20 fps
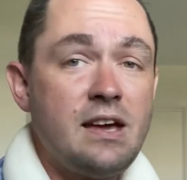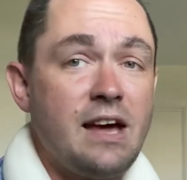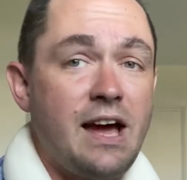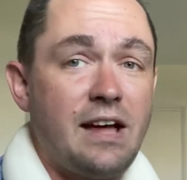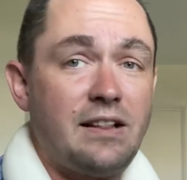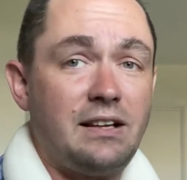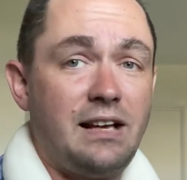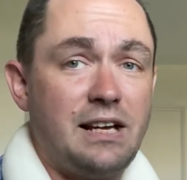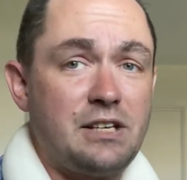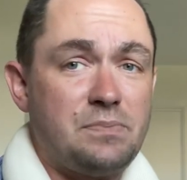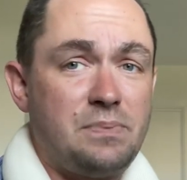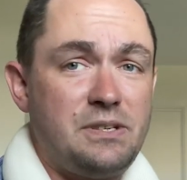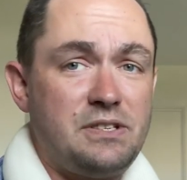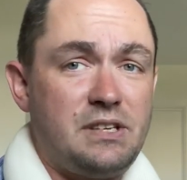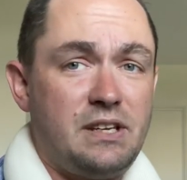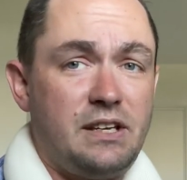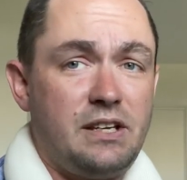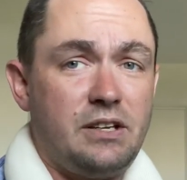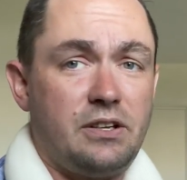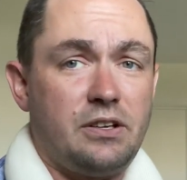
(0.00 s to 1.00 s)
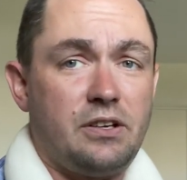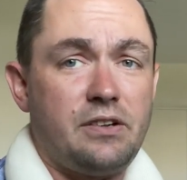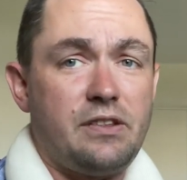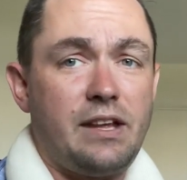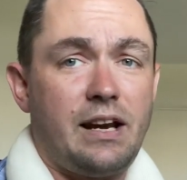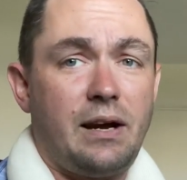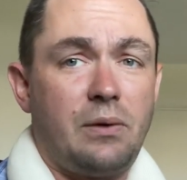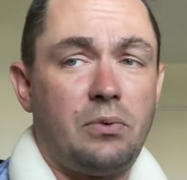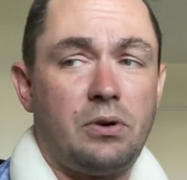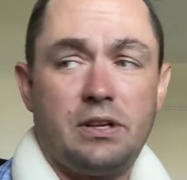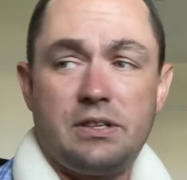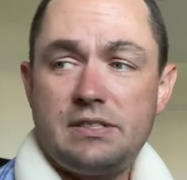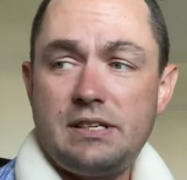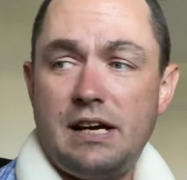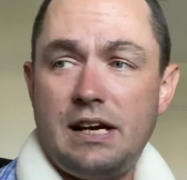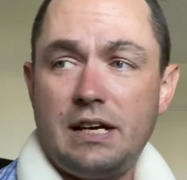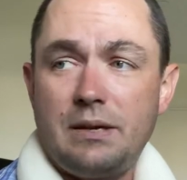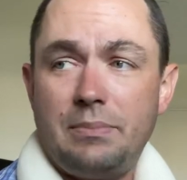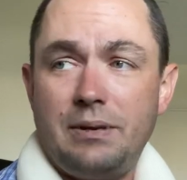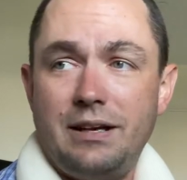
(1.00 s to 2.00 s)
And the last piece of gear that I want to
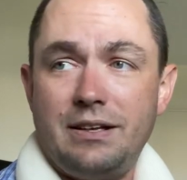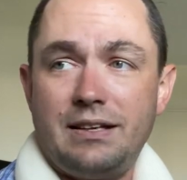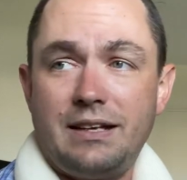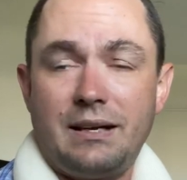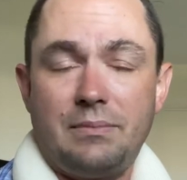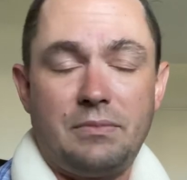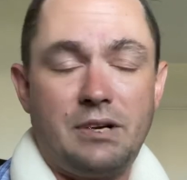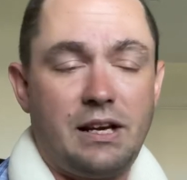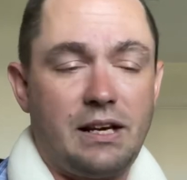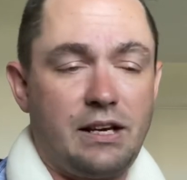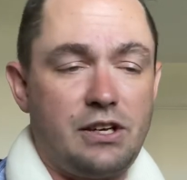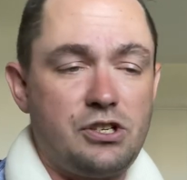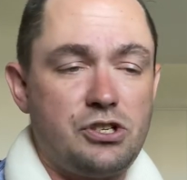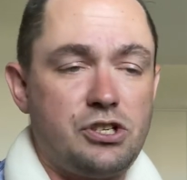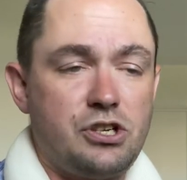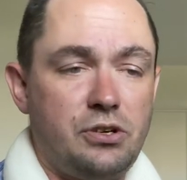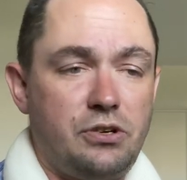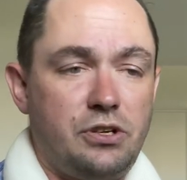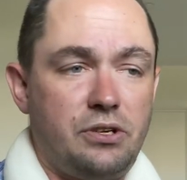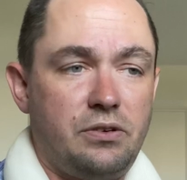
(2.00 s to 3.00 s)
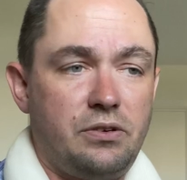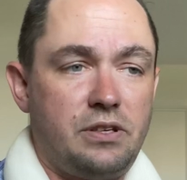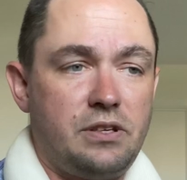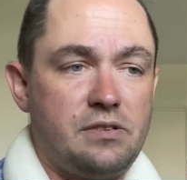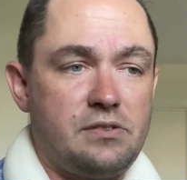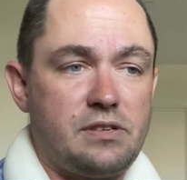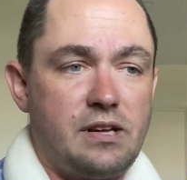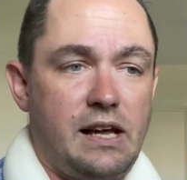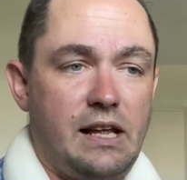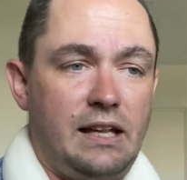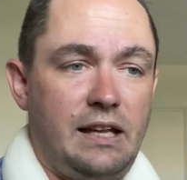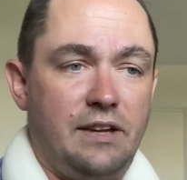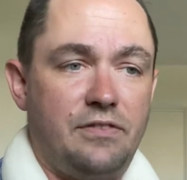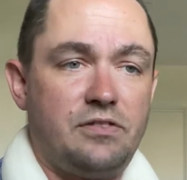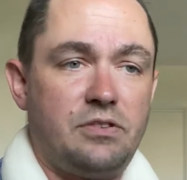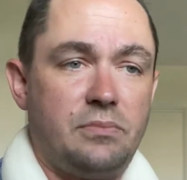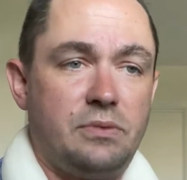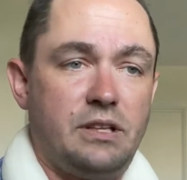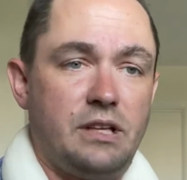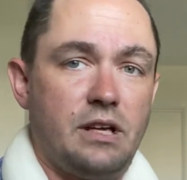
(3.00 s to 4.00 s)
talk about that I'm not going to show you because I left
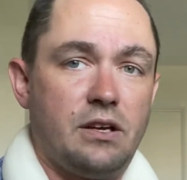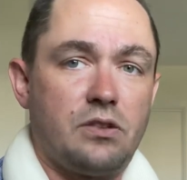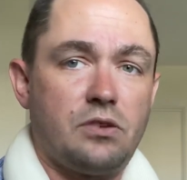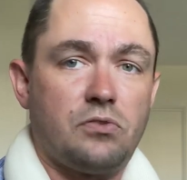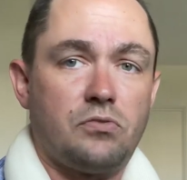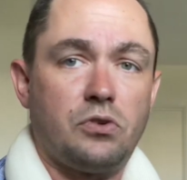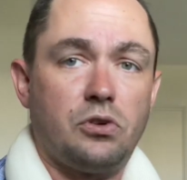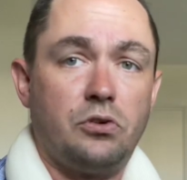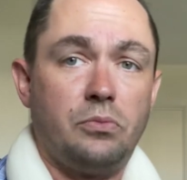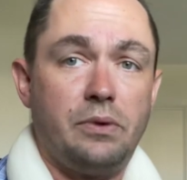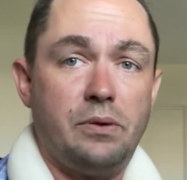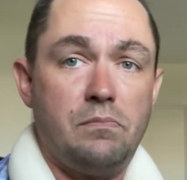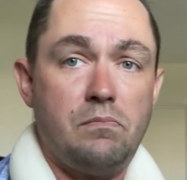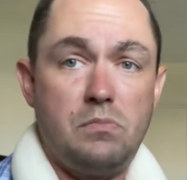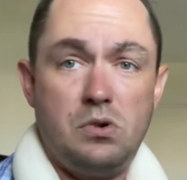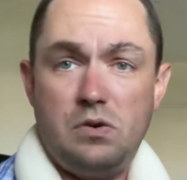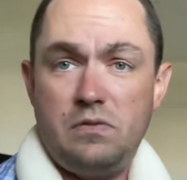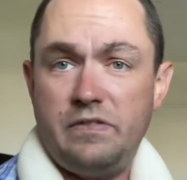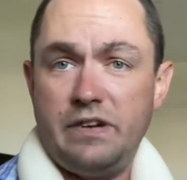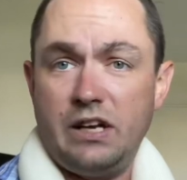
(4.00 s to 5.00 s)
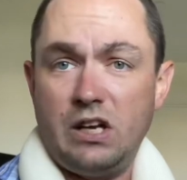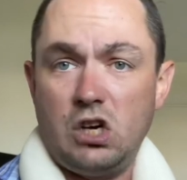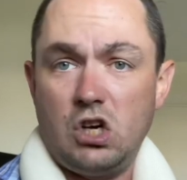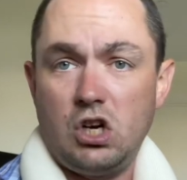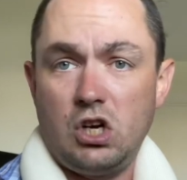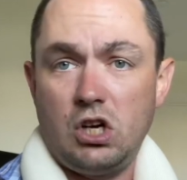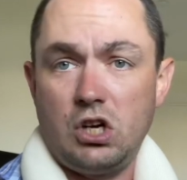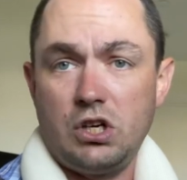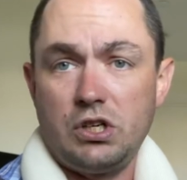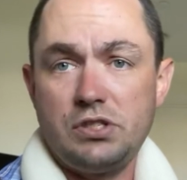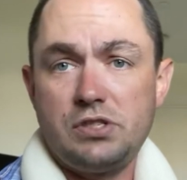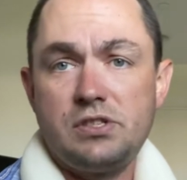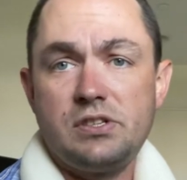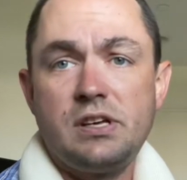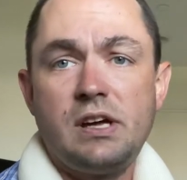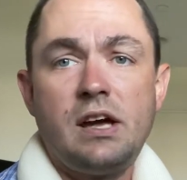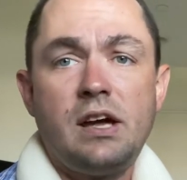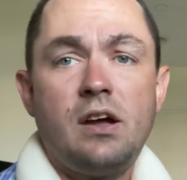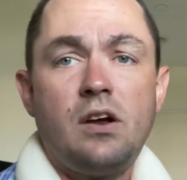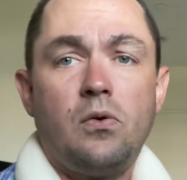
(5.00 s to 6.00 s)
them in the other room and moving hurts
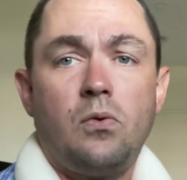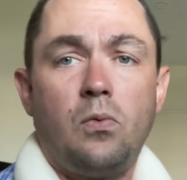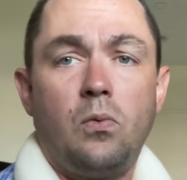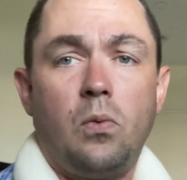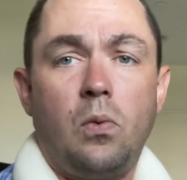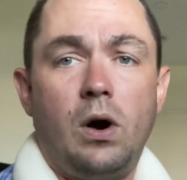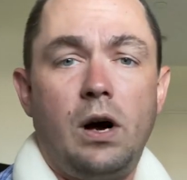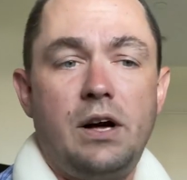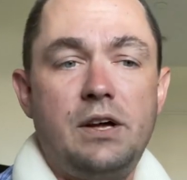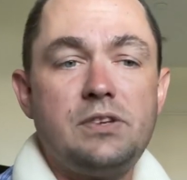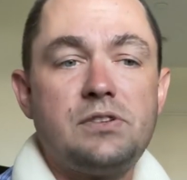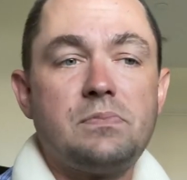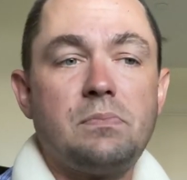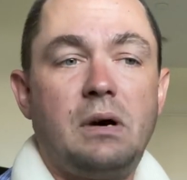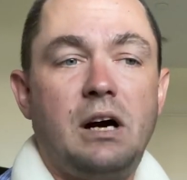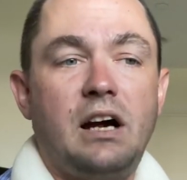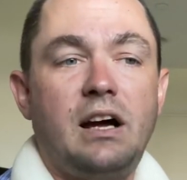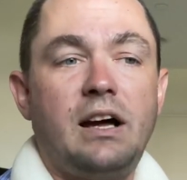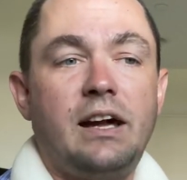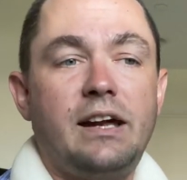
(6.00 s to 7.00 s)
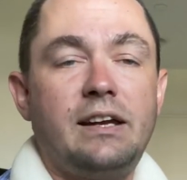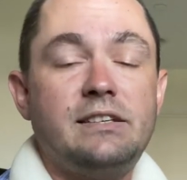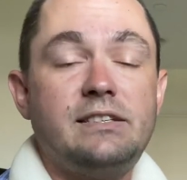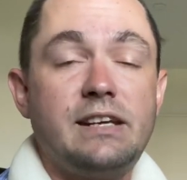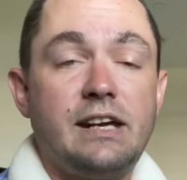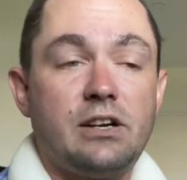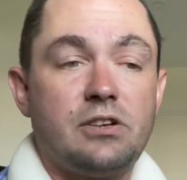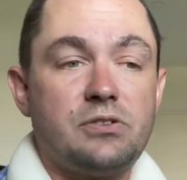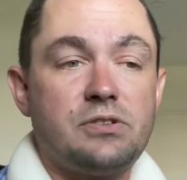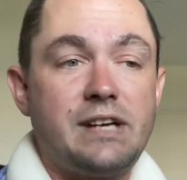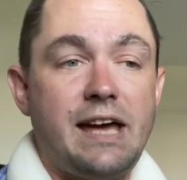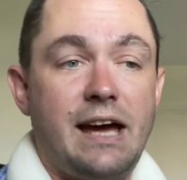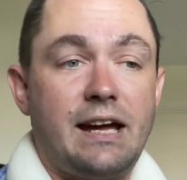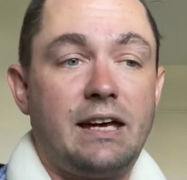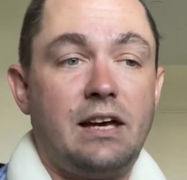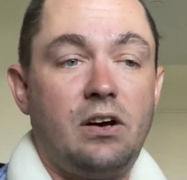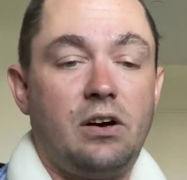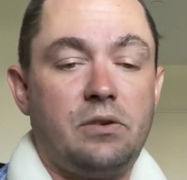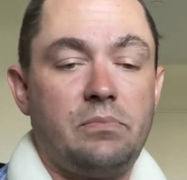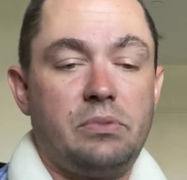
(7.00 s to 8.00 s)
was my Danner
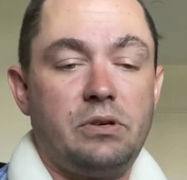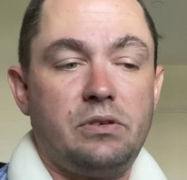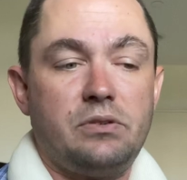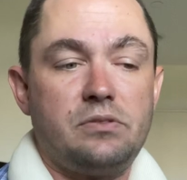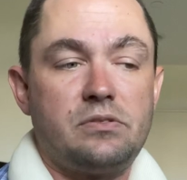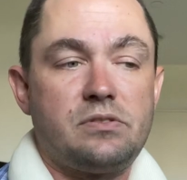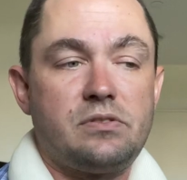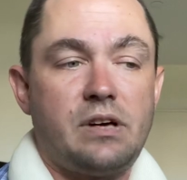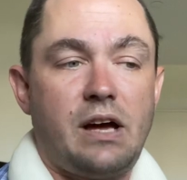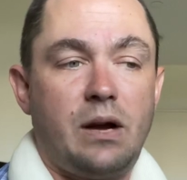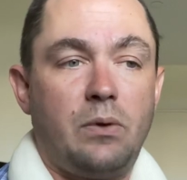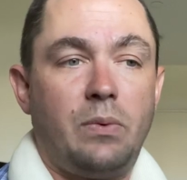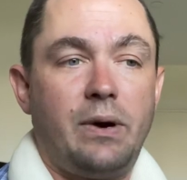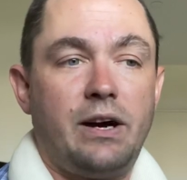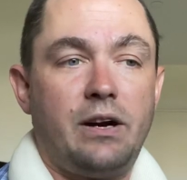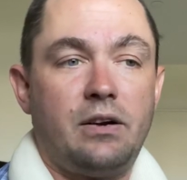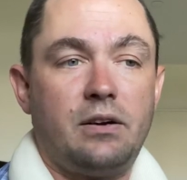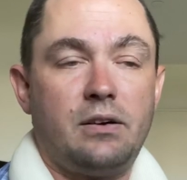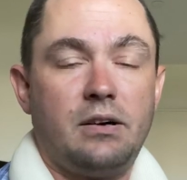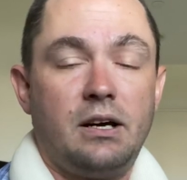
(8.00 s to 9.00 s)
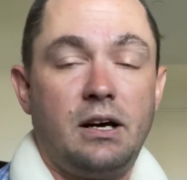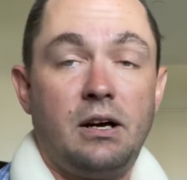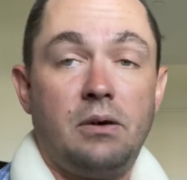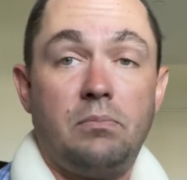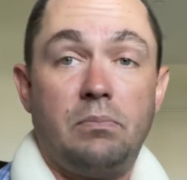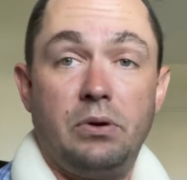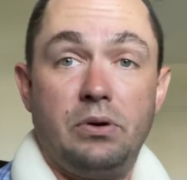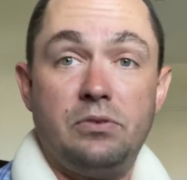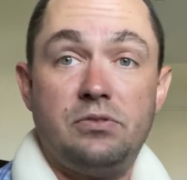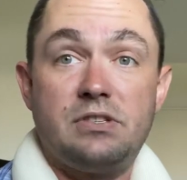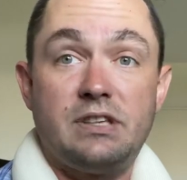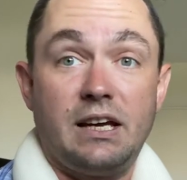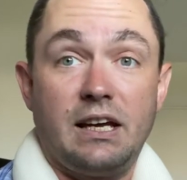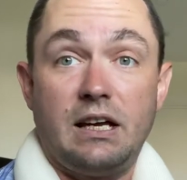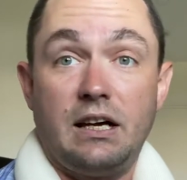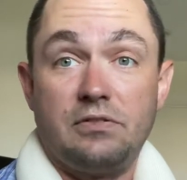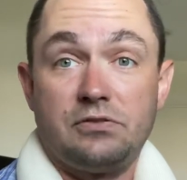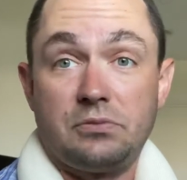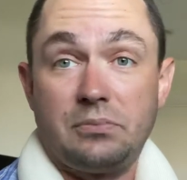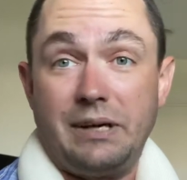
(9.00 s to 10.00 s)
Tachyon boots. I wear boots that
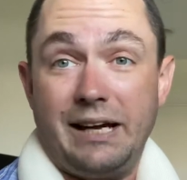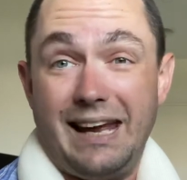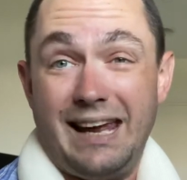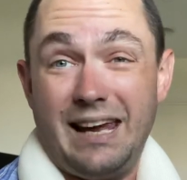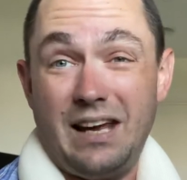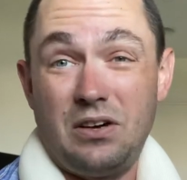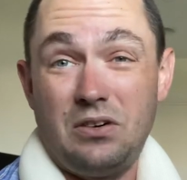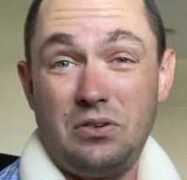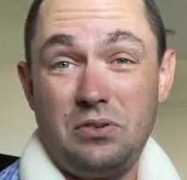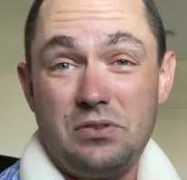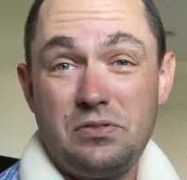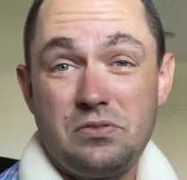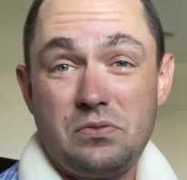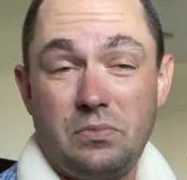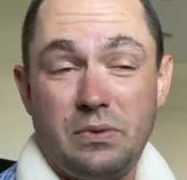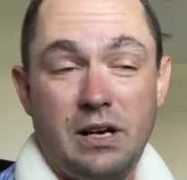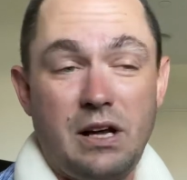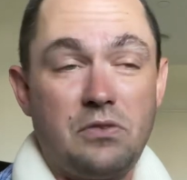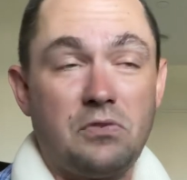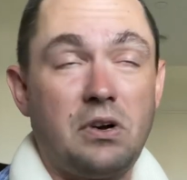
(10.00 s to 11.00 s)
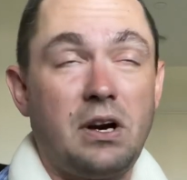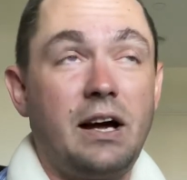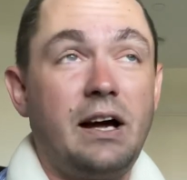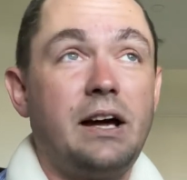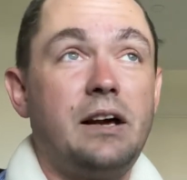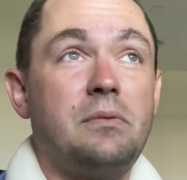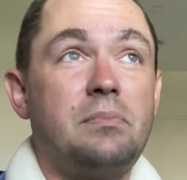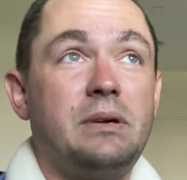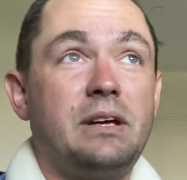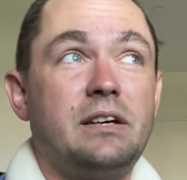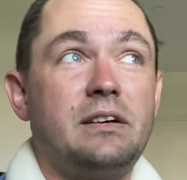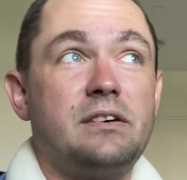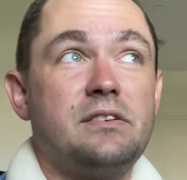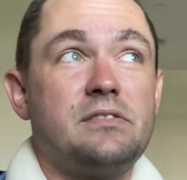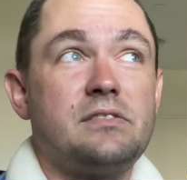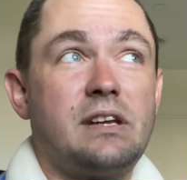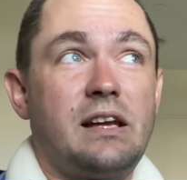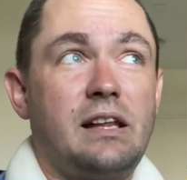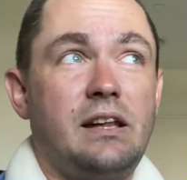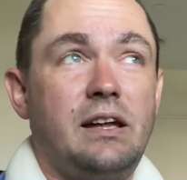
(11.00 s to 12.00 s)
cover my ankles when I ride
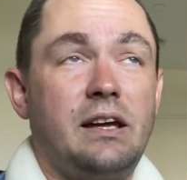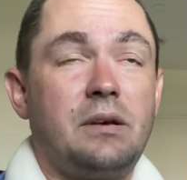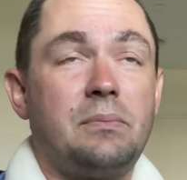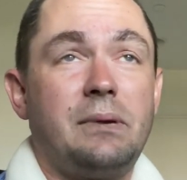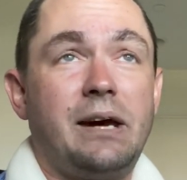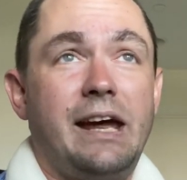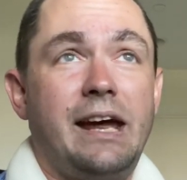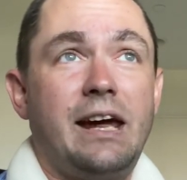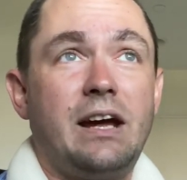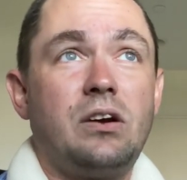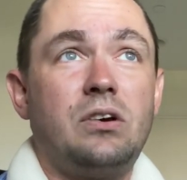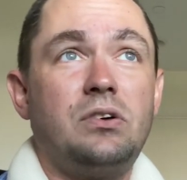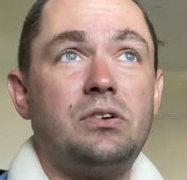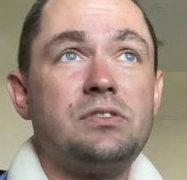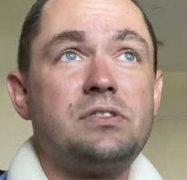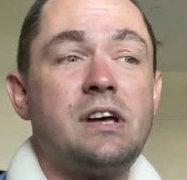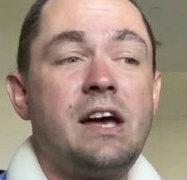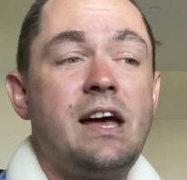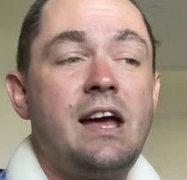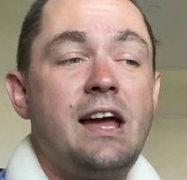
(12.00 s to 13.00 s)
because I like my ankles.